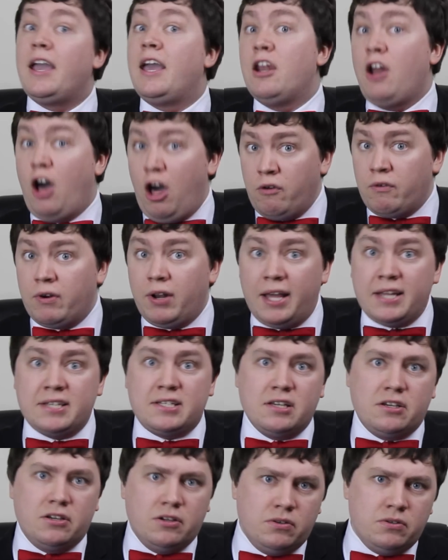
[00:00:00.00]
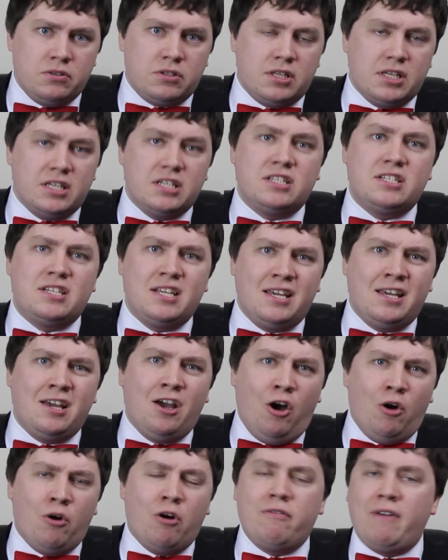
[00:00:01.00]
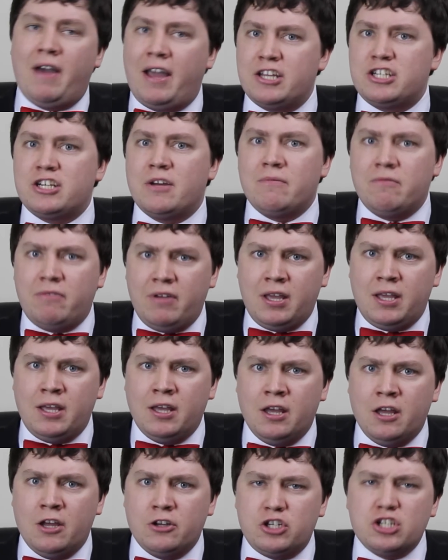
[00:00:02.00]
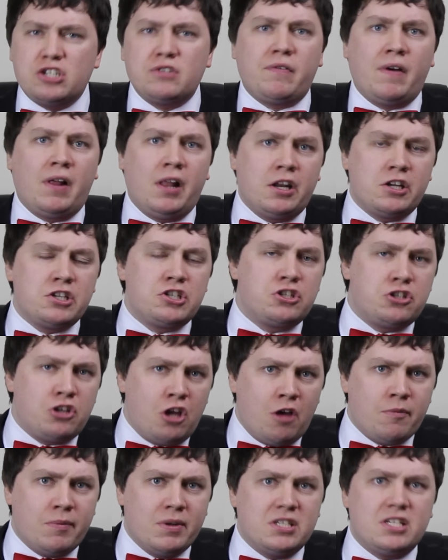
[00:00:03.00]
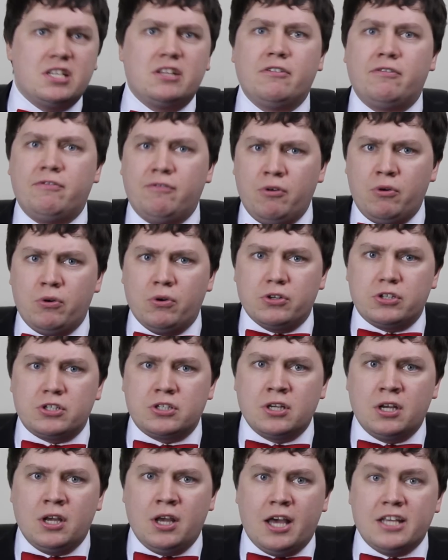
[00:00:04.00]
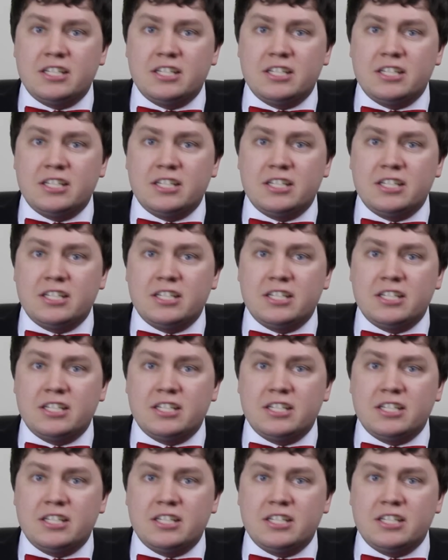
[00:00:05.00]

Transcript: In unrelated news, the CEO of HMV just felt a disturbance in the force,